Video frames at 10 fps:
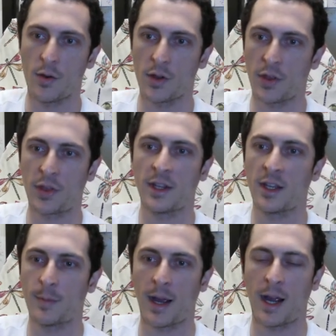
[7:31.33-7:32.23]

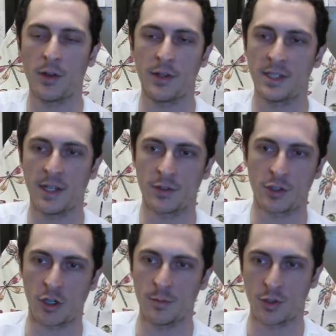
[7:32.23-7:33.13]
thinking about how these different
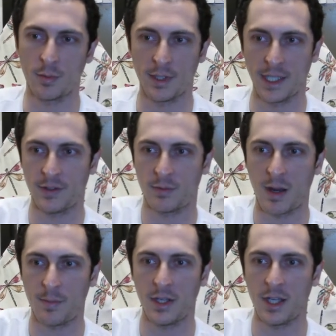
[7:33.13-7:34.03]
terms or beliefs
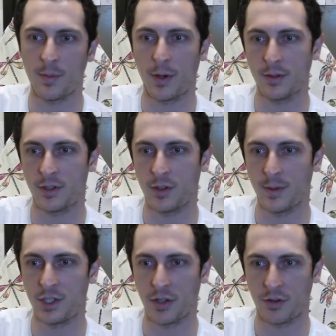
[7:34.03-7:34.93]
might be opposed to
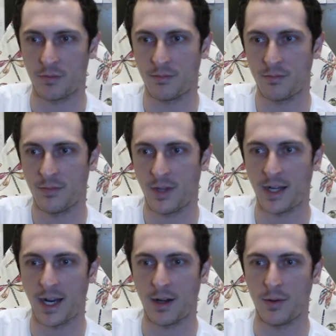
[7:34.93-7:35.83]
each other,
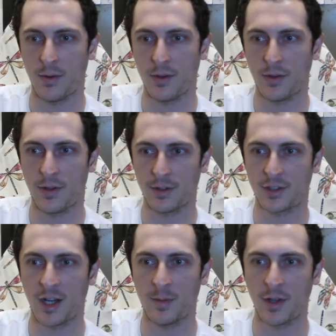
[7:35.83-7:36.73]
and how there are
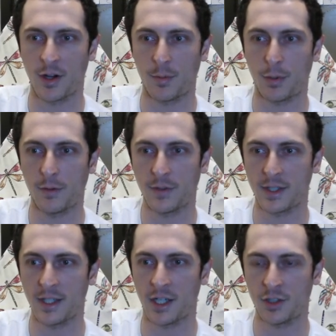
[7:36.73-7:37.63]
some that are
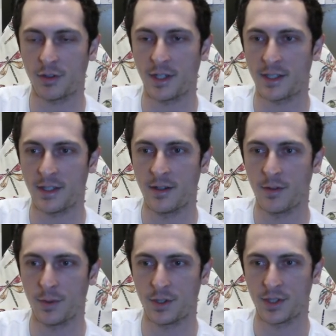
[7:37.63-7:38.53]
perfectly contradicted,
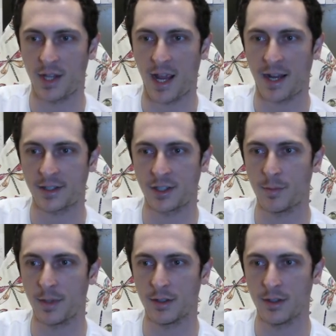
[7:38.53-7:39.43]
which is the X in the
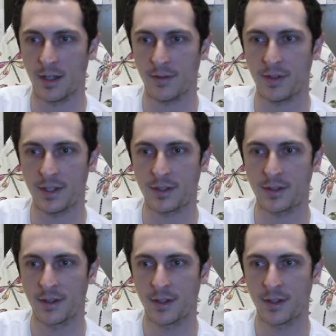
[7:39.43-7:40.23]
middle of these